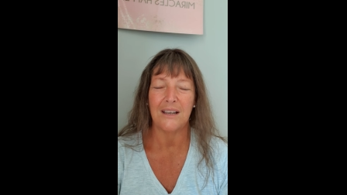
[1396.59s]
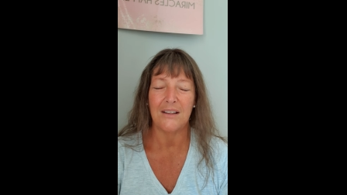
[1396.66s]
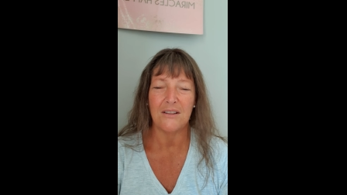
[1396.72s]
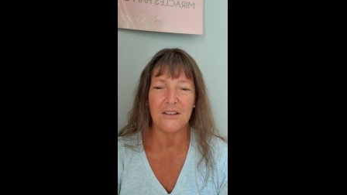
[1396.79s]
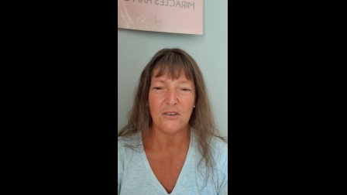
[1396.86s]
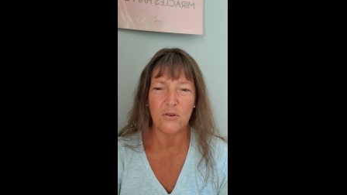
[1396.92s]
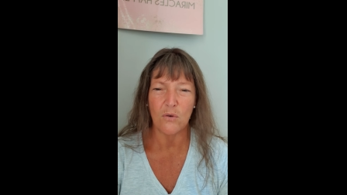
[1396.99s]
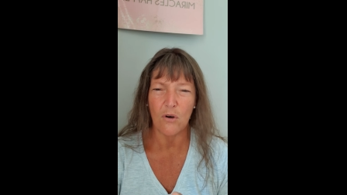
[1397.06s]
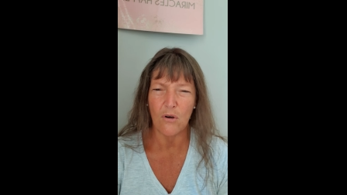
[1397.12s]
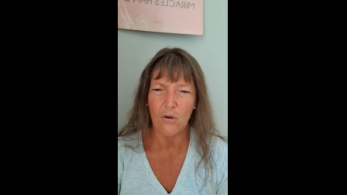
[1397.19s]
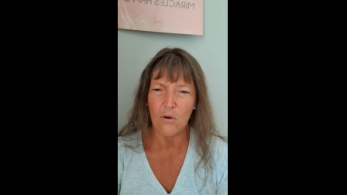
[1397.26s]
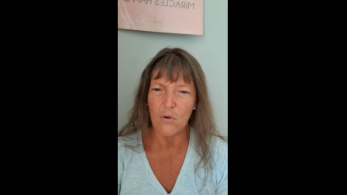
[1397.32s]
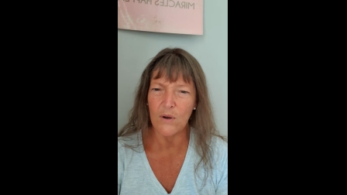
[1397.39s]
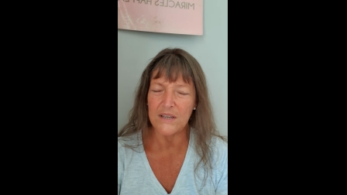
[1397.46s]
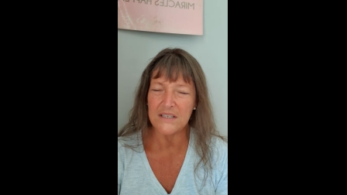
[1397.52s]
And then you'll
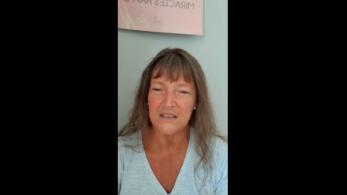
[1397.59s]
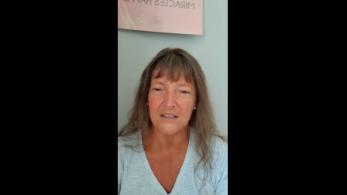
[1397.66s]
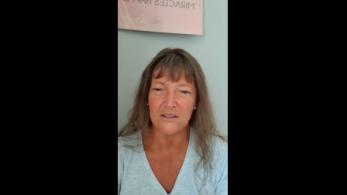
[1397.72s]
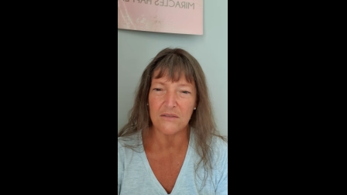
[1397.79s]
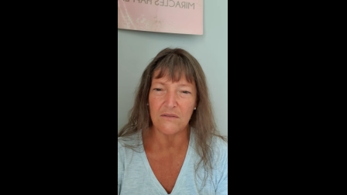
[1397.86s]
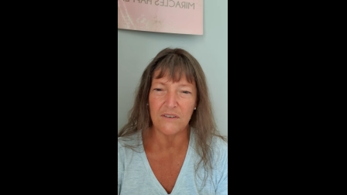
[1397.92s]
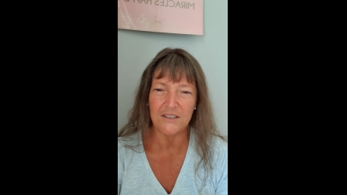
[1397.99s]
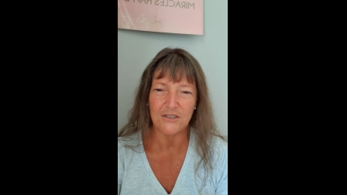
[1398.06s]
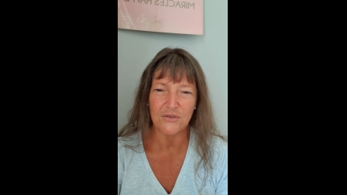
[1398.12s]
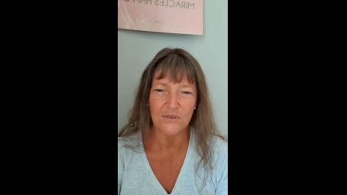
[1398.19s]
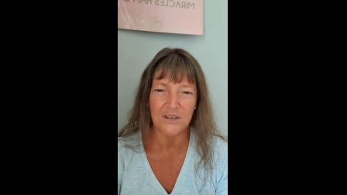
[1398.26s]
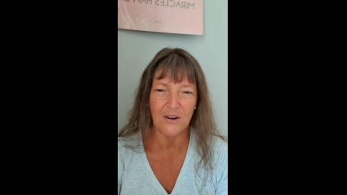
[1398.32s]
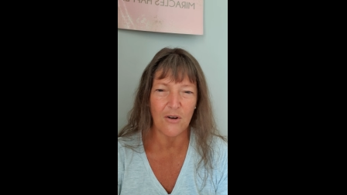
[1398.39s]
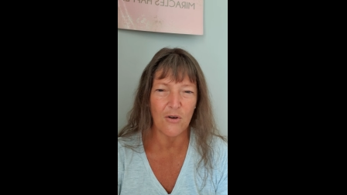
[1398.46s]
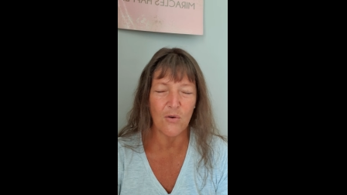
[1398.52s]
always get the
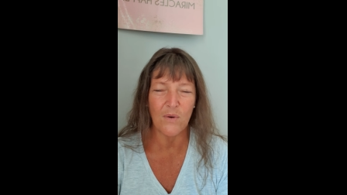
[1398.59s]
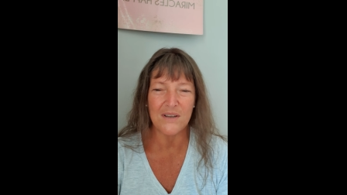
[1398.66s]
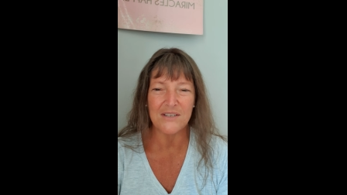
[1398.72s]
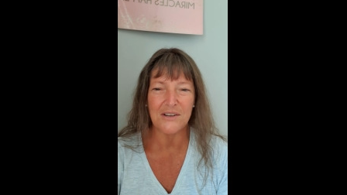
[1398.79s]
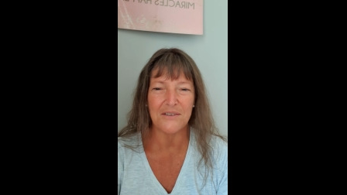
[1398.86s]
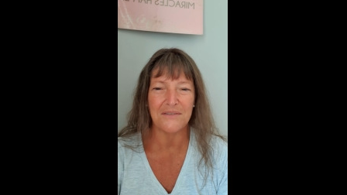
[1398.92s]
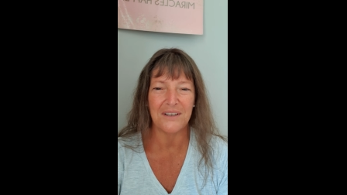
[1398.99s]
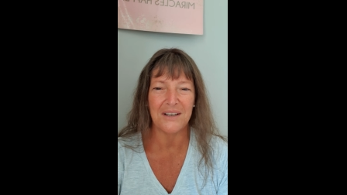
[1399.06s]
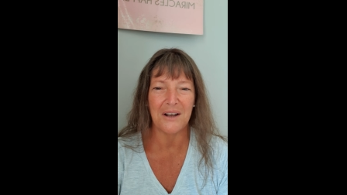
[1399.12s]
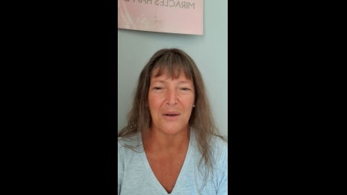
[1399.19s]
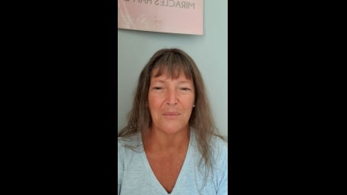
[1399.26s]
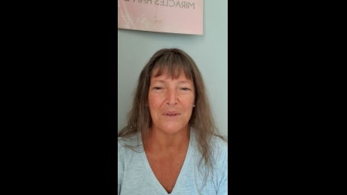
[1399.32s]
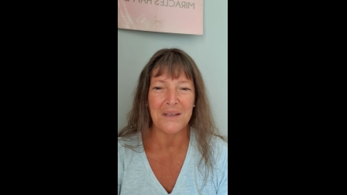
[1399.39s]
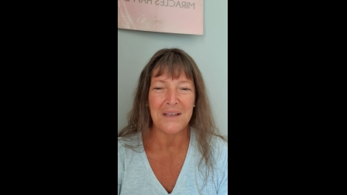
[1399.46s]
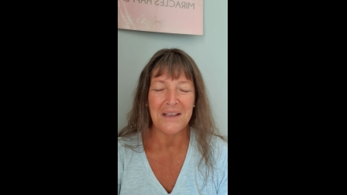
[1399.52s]
victory and always
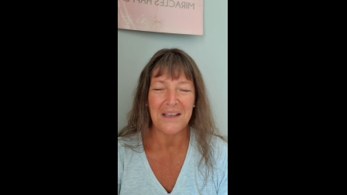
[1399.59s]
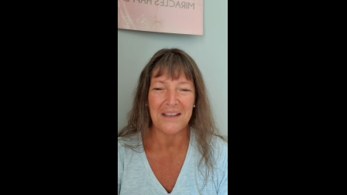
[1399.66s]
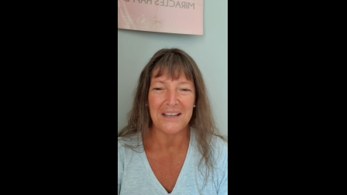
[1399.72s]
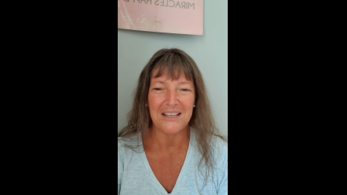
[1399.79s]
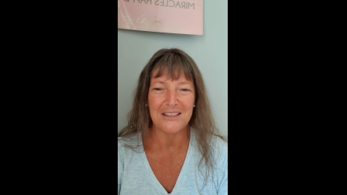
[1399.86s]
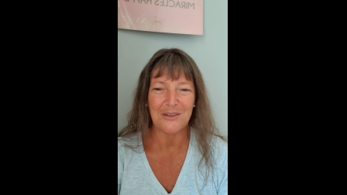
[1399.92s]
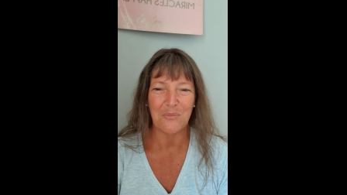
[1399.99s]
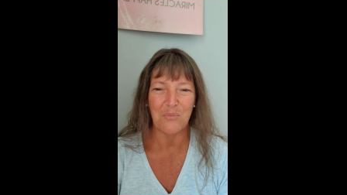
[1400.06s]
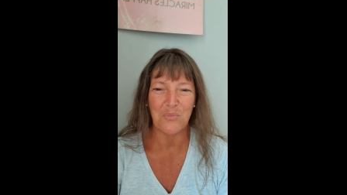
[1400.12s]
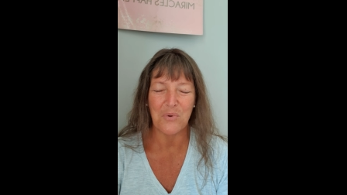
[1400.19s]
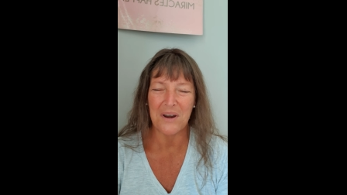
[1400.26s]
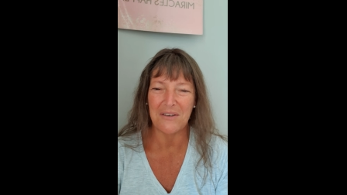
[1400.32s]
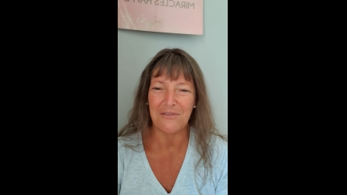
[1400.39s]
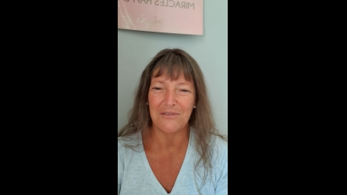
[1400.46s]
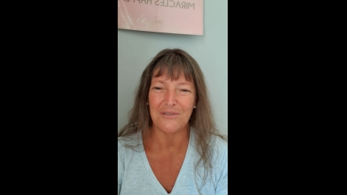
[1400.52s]
overcome and get the
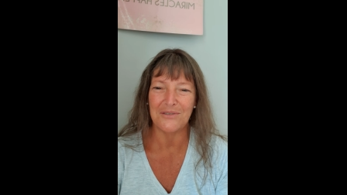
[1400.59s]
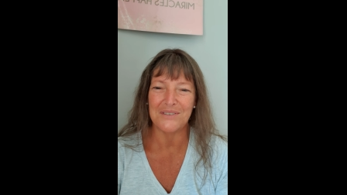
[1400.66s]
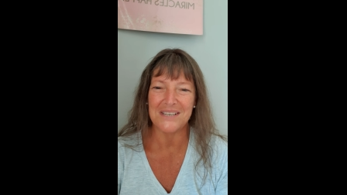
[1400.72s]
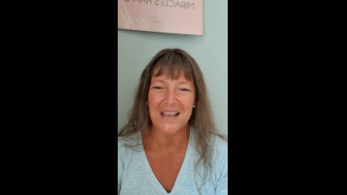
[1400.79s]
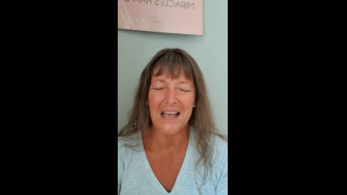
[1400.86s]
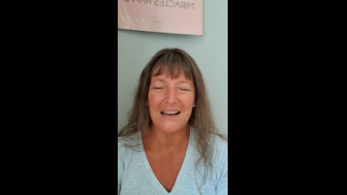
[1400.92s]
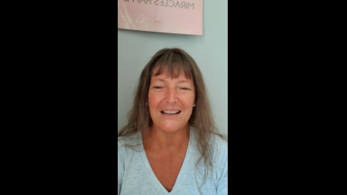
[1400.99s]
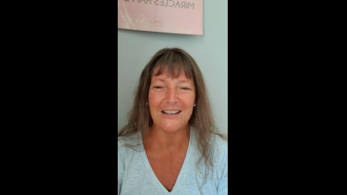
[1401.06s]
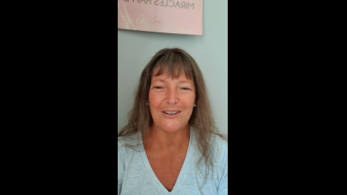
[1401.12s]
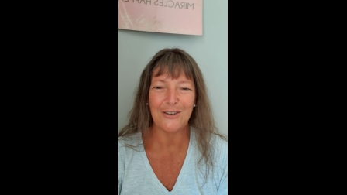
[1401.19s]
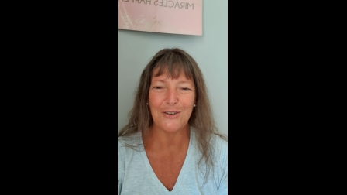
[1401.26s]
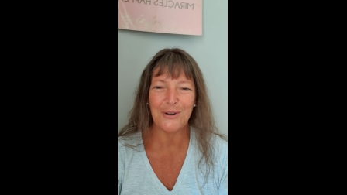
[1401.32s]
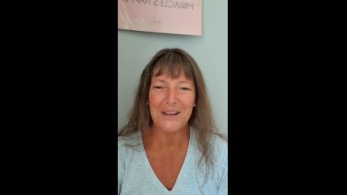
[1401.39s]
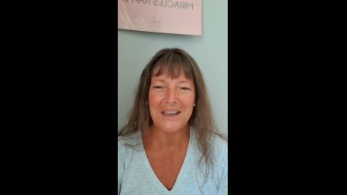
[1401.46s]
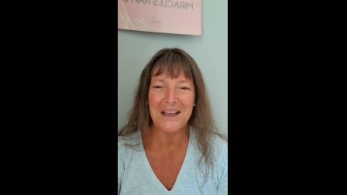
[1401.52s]
breakthroughs.
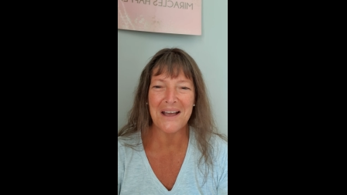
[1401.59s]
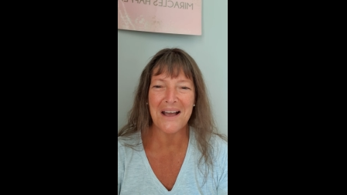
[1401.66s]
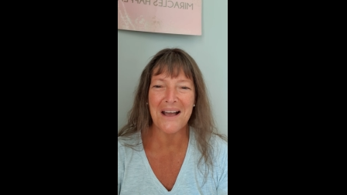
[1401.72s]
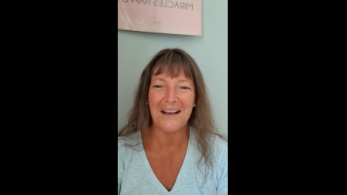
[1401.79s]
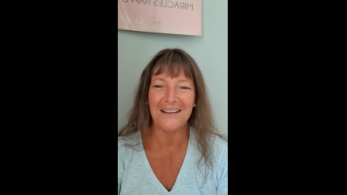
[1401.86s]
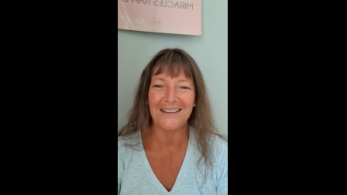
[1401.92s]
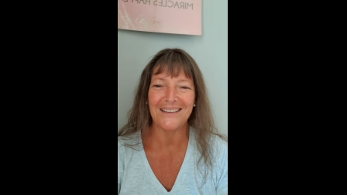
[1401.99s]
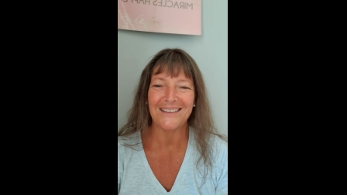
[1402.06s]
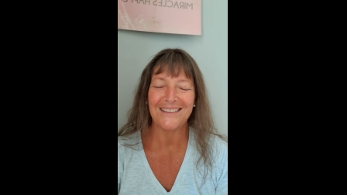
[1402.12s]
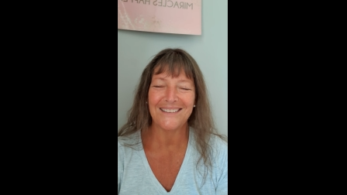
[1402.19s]
Hallelujah!